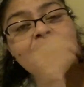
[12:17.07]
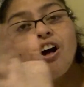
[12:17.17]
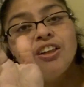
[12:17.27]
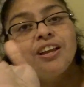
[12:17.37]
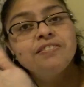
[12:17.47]

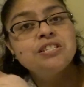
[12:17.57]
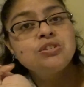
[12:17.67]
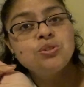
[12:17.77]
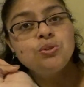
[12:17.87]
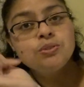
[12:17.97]
All you have to do
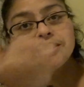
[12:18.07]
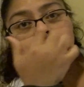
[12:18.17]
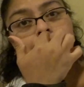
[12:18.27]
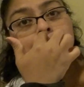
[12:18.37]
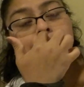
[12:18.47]
is use the
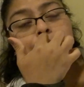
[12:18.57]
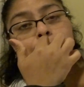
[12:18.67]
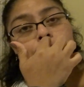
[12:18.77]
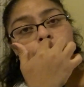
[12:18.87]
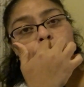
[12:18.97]
link,
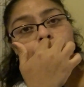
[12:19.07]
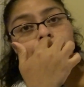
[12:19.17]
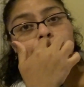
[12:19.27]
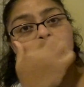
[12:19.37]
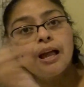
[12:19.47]

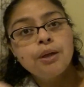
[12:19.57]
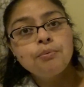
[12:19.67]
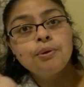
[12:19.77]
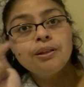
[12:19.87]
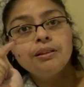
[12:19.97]
and I
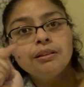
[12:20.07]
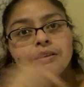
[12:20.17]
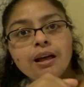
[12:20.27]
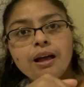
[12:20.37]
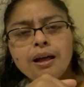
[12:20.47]
will